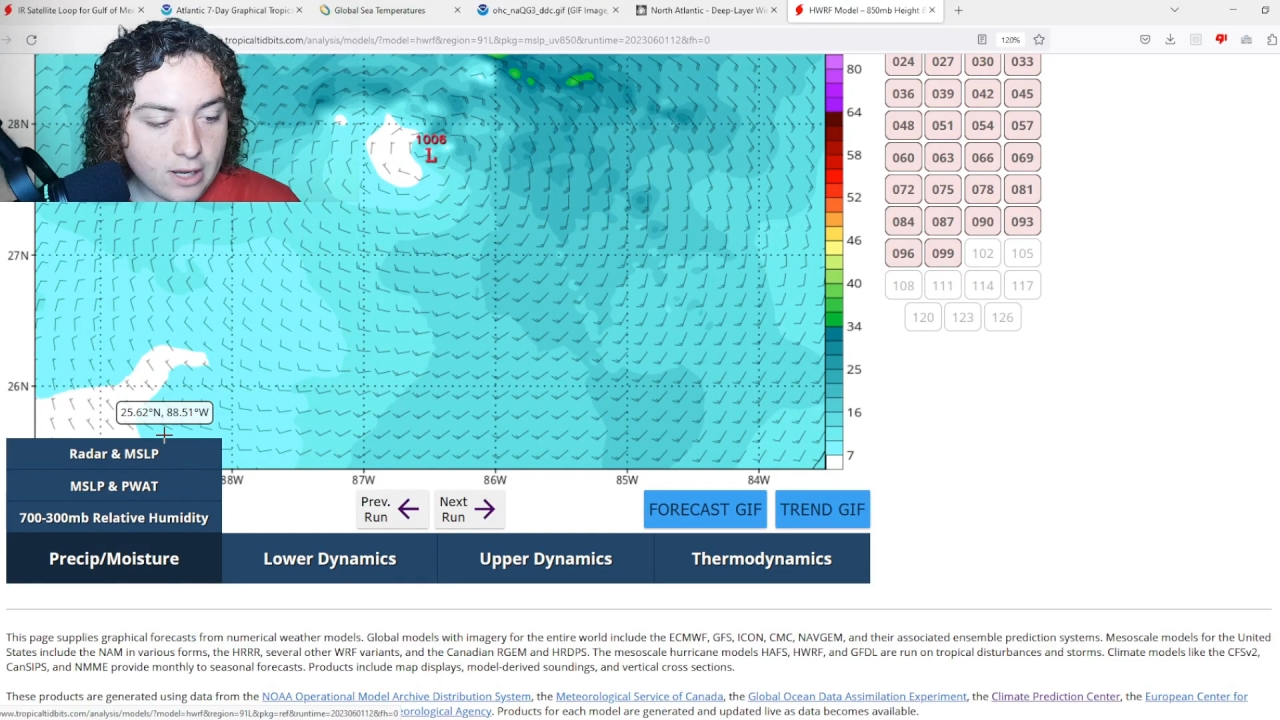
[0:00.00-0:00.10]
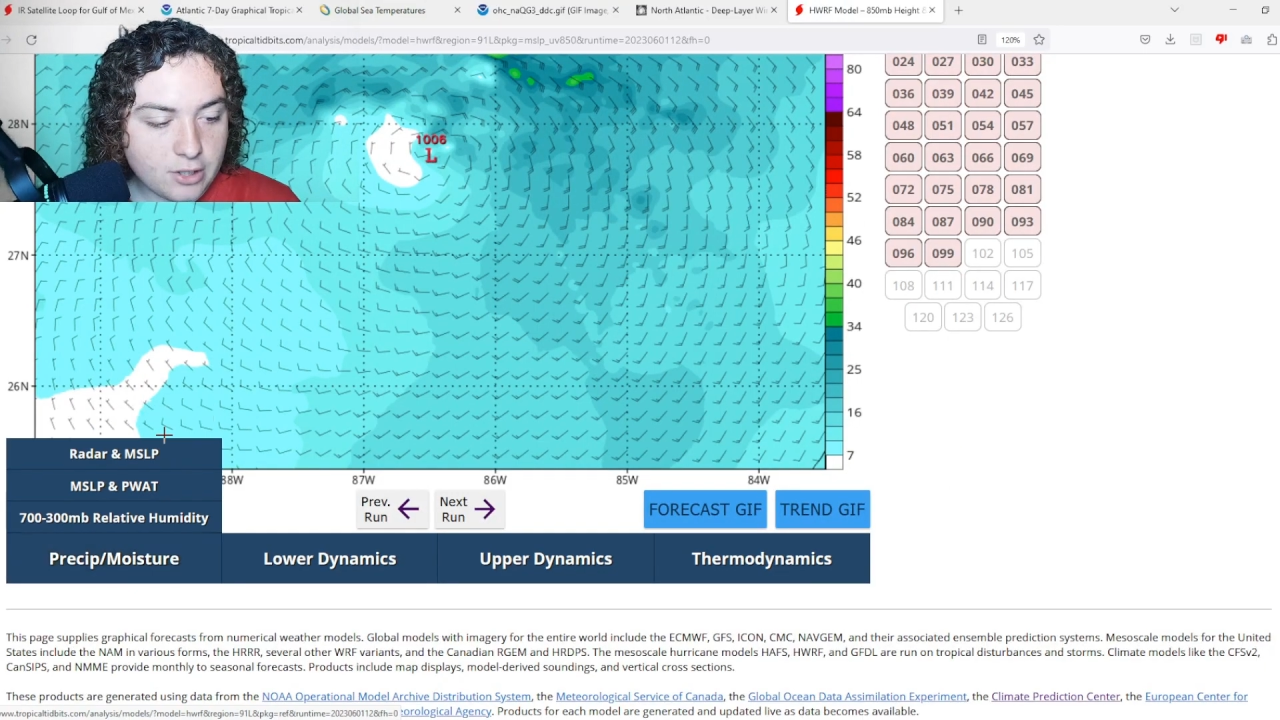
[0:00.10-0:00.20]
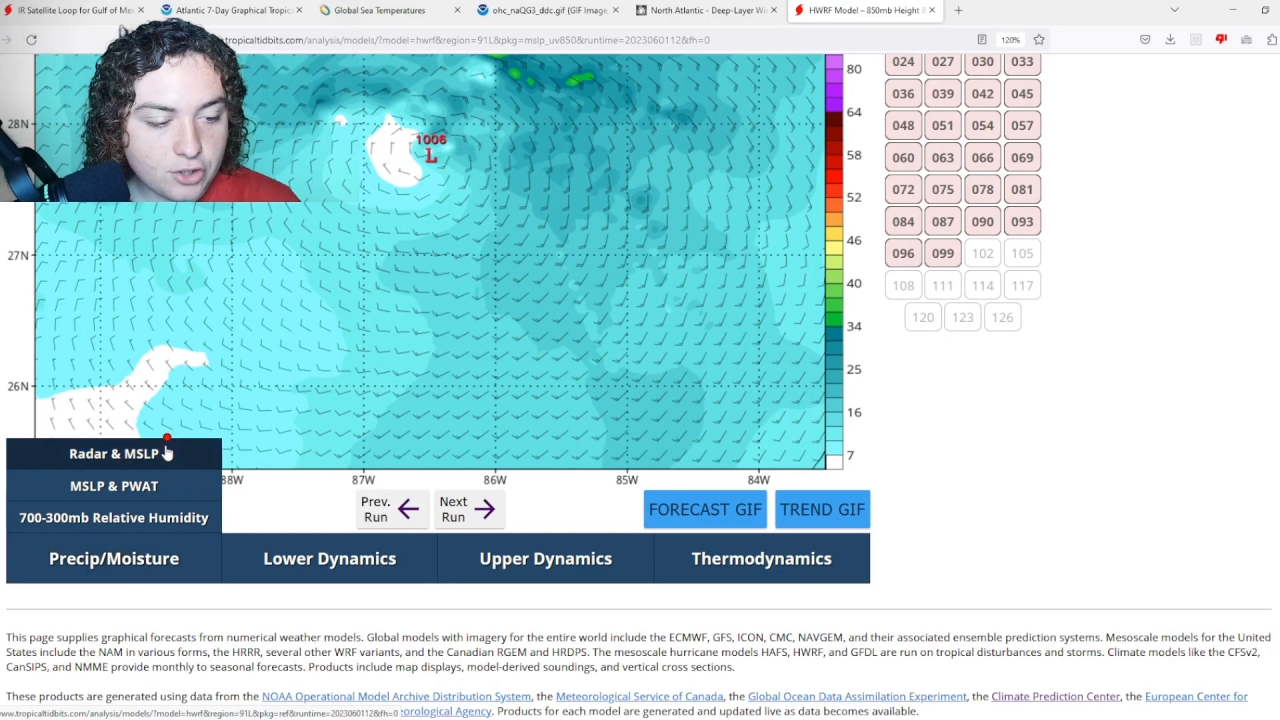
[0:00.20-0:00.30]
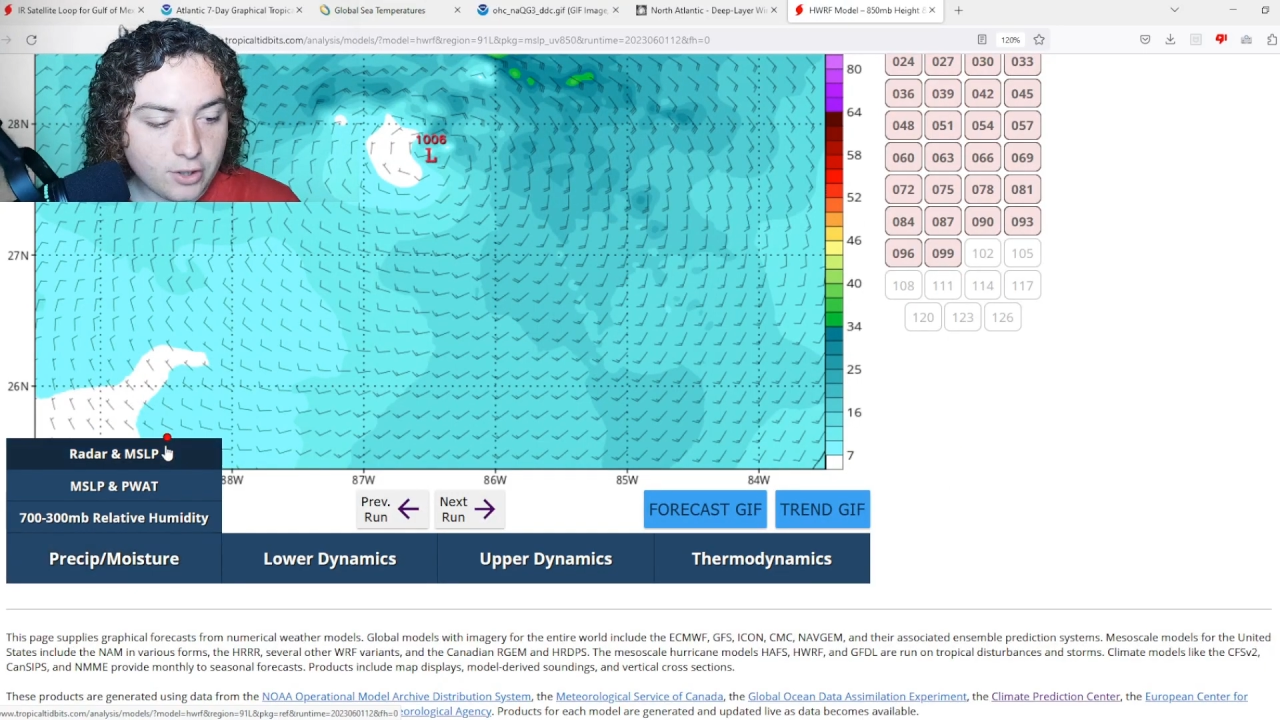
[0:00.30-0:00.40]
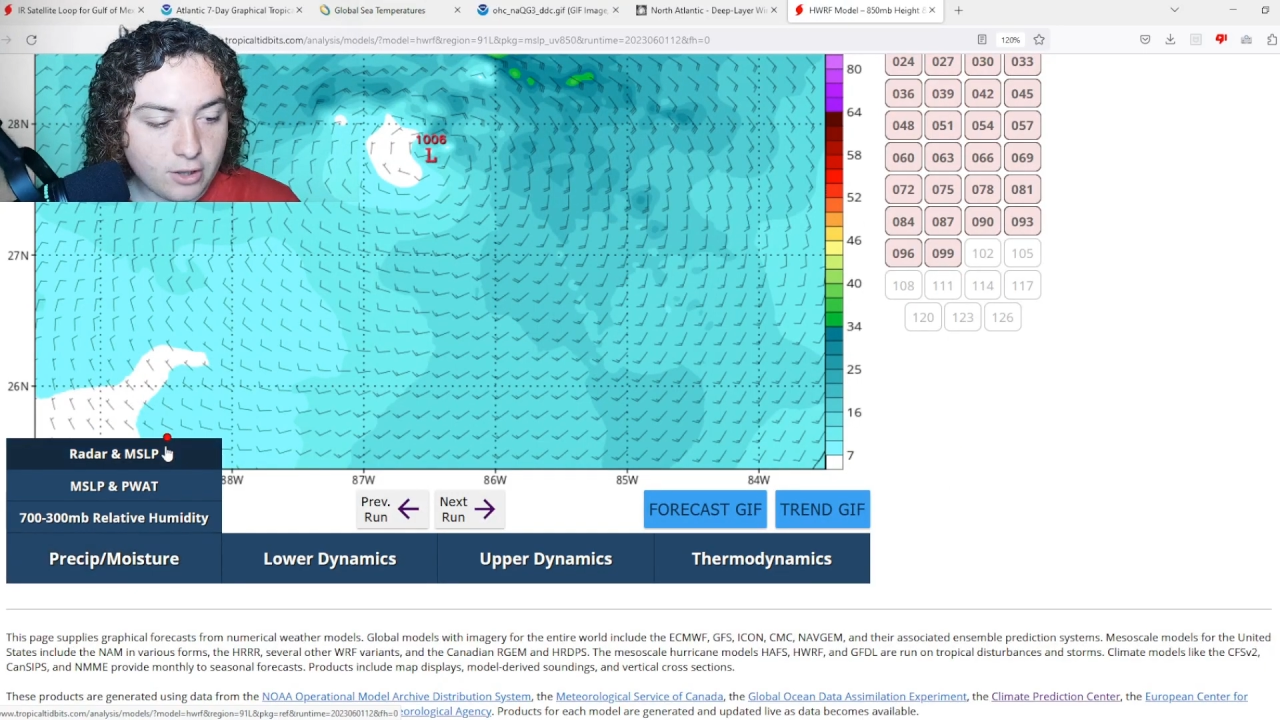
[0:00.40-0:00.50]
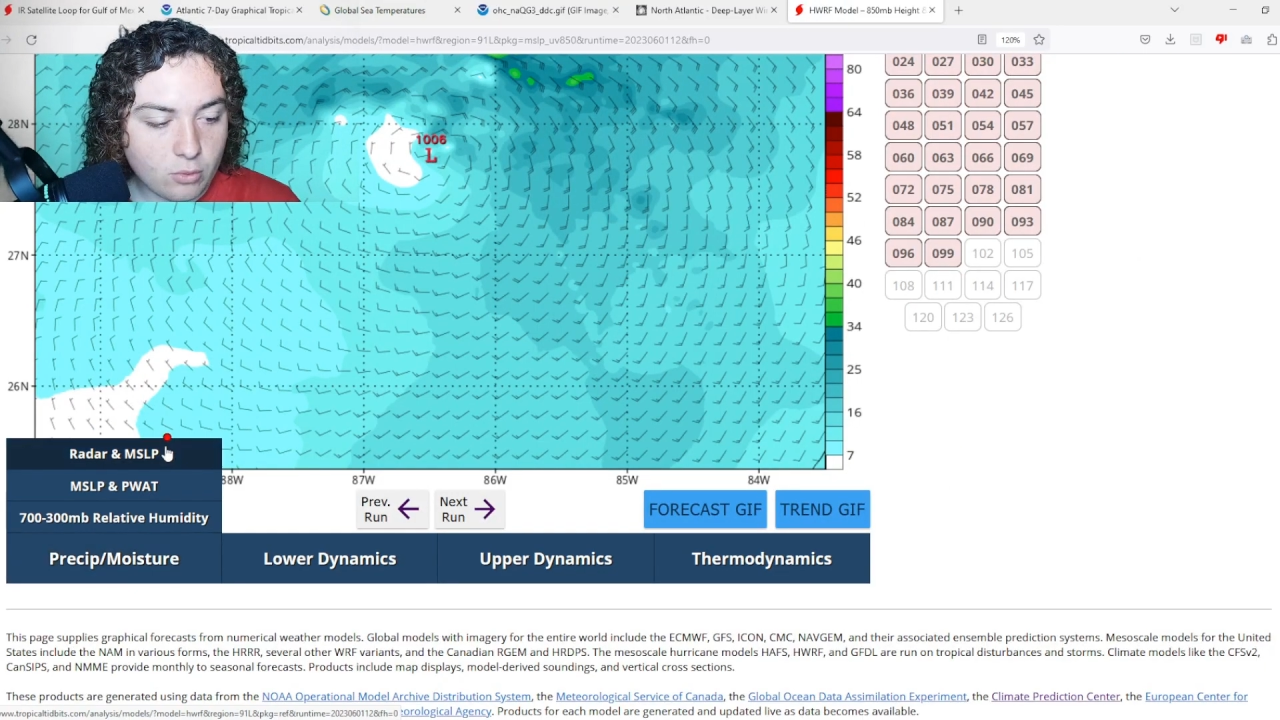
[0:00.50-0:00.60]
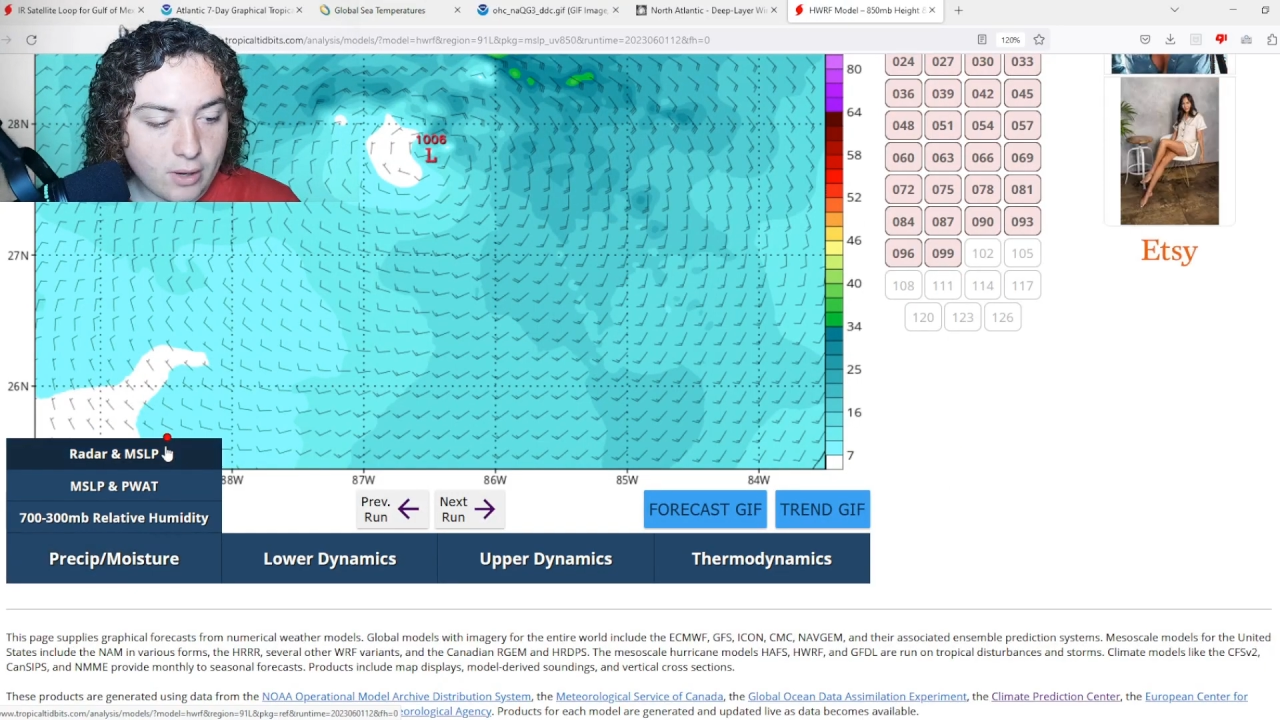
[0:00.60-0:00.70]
ahead and show you the